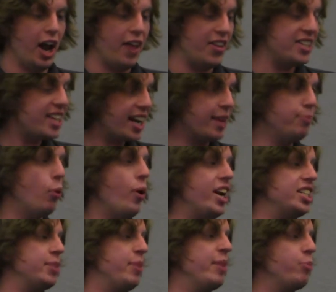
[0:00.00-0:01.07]
The second point is
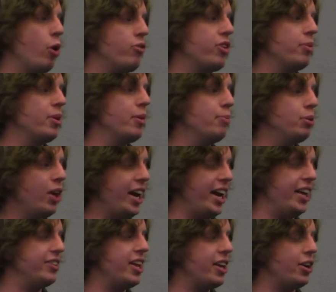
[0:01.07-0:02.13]
that people have been
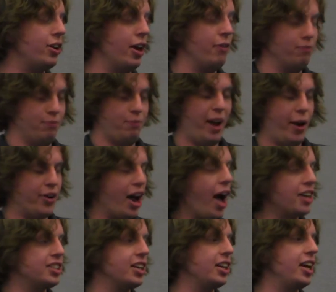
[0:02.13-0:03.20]
complaining that,
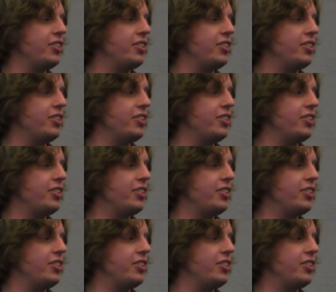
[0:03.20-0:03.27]
paradoxically,